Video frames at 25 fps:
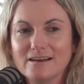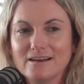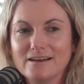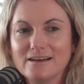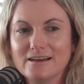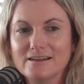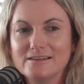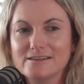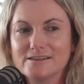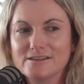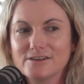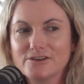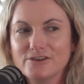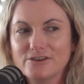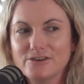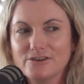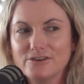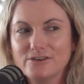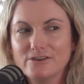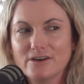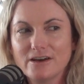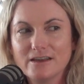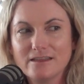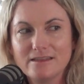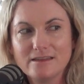and
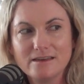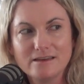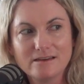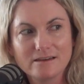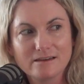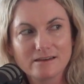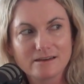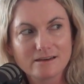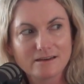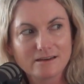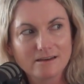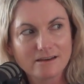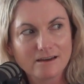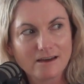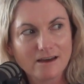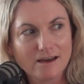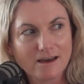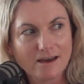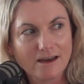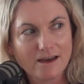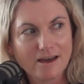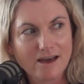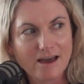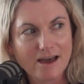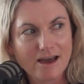so I think
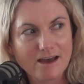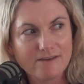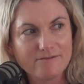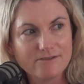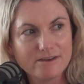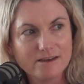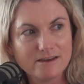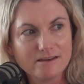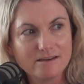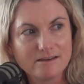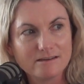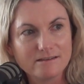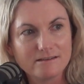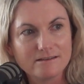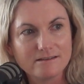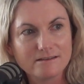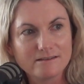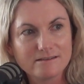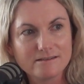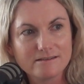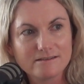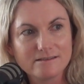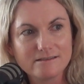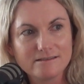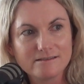having
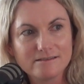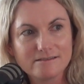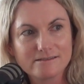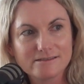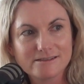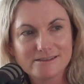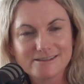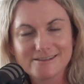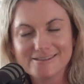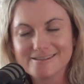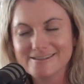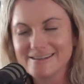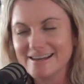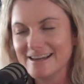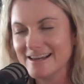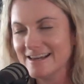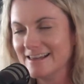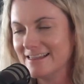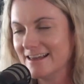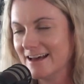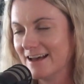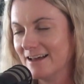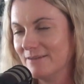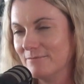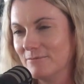to see
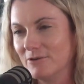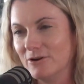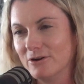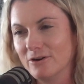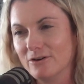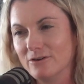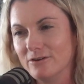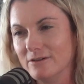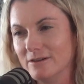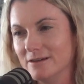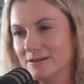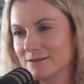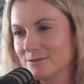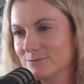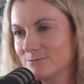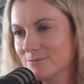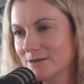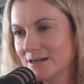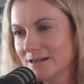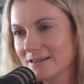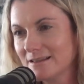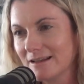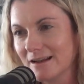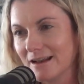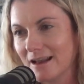that in Mongolia is
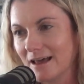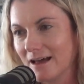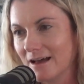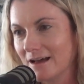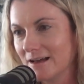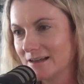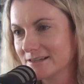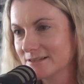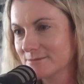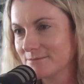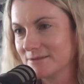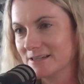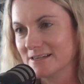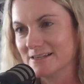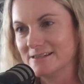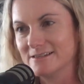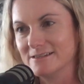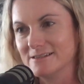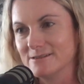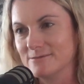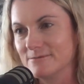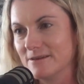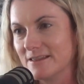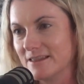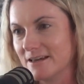one of the last
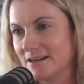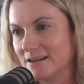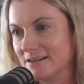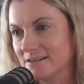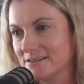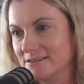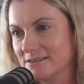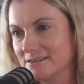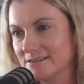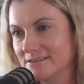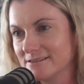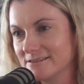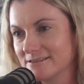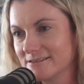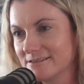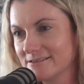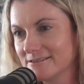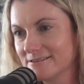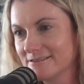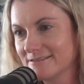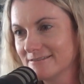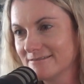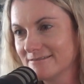places where that exists.